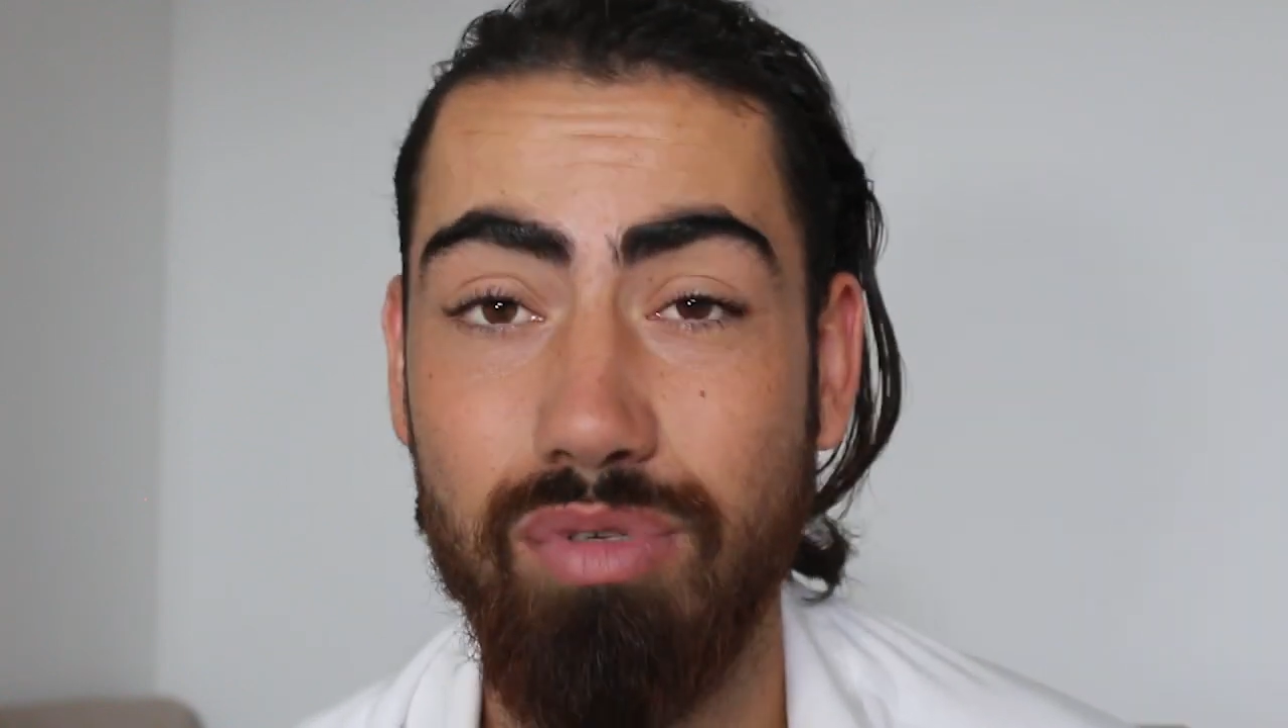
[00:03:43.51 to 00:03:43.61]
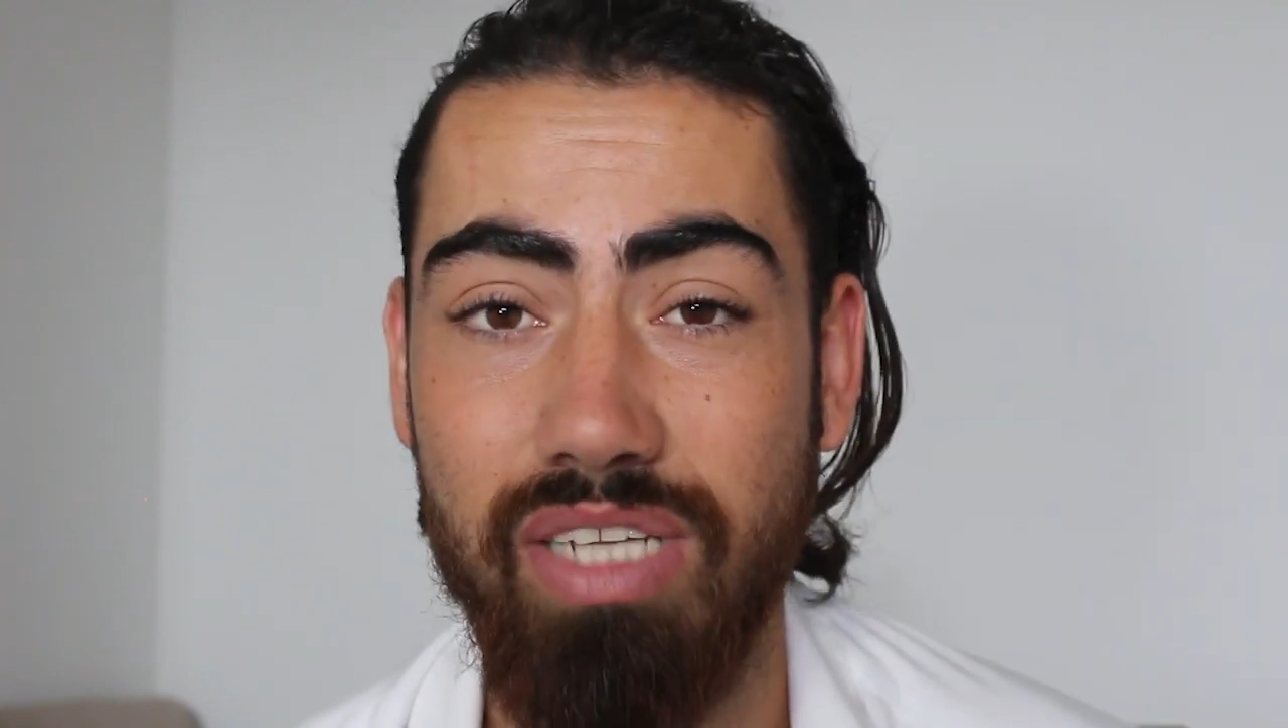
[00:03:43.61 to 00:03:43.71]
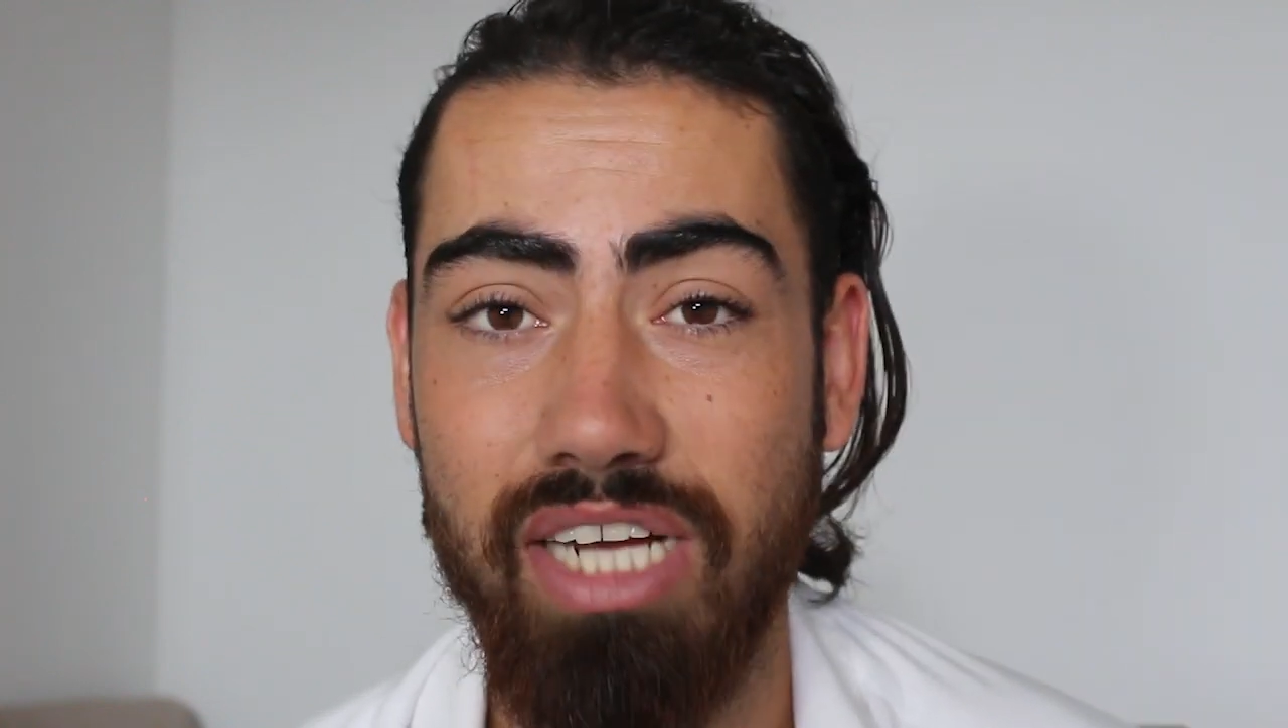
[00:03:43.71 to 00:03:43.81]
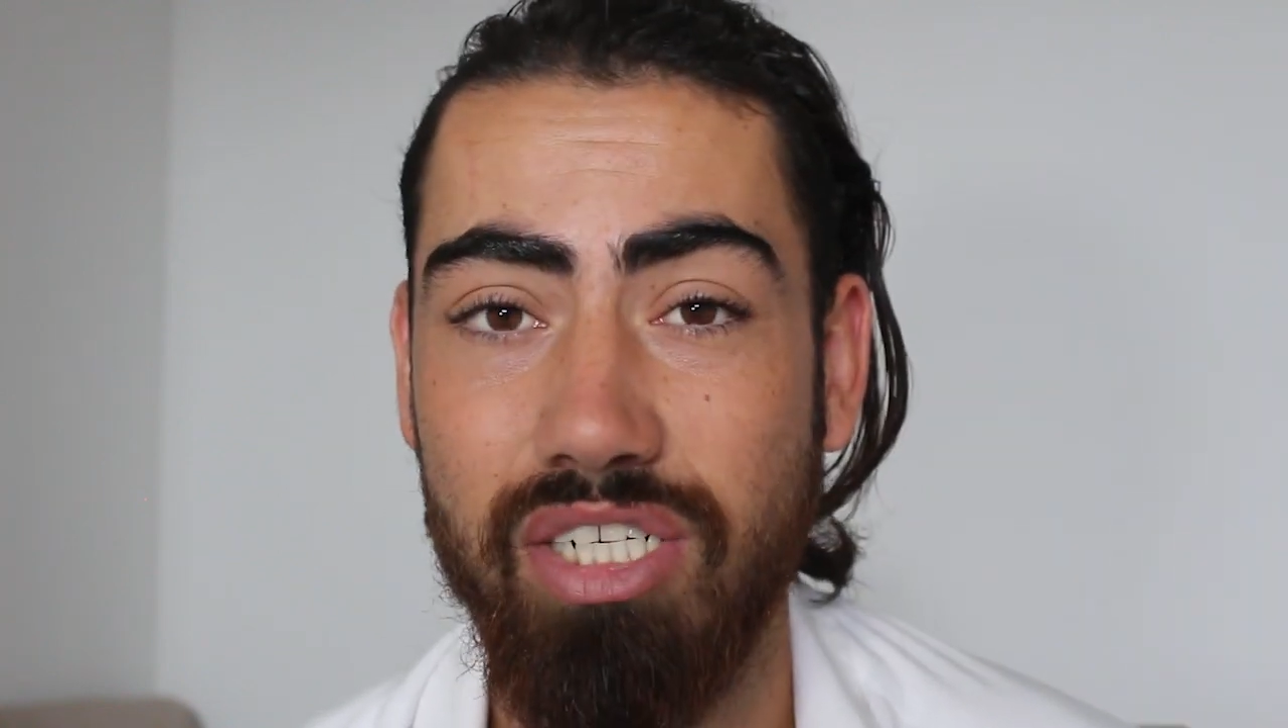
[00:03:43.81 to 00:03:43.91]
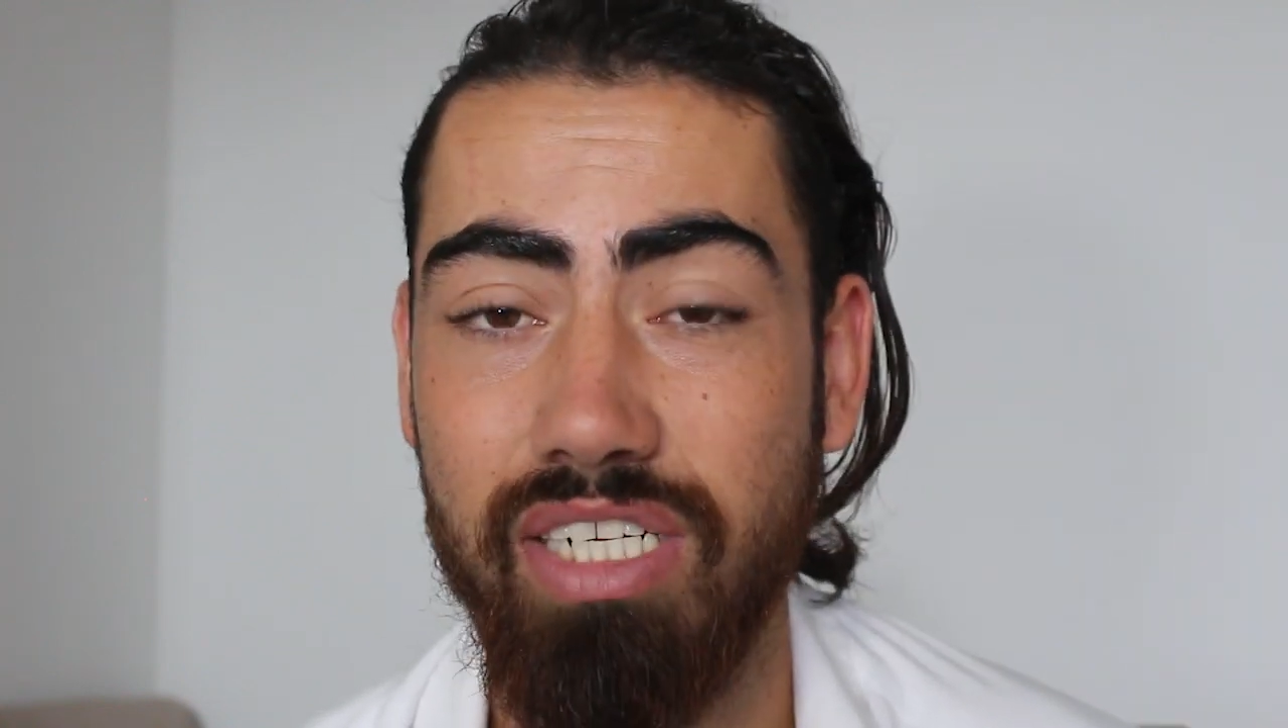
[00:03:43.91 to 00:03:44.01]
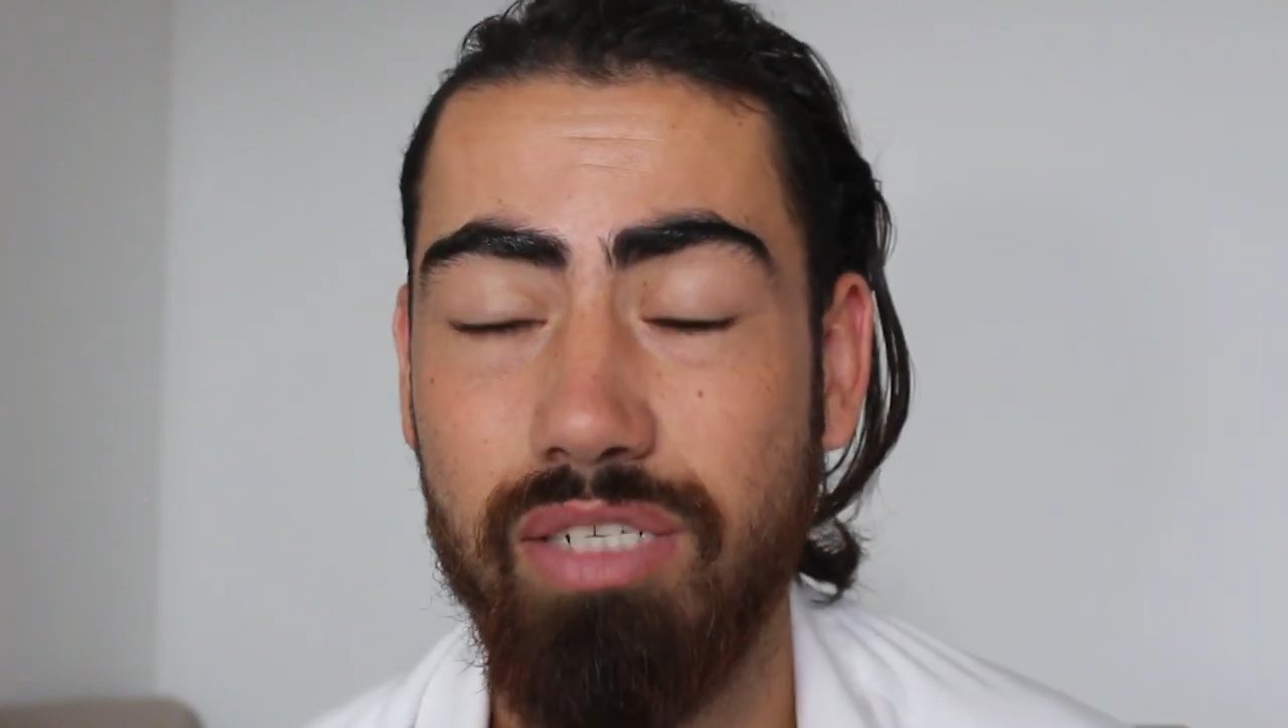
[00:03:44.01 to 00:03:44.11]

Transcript: session.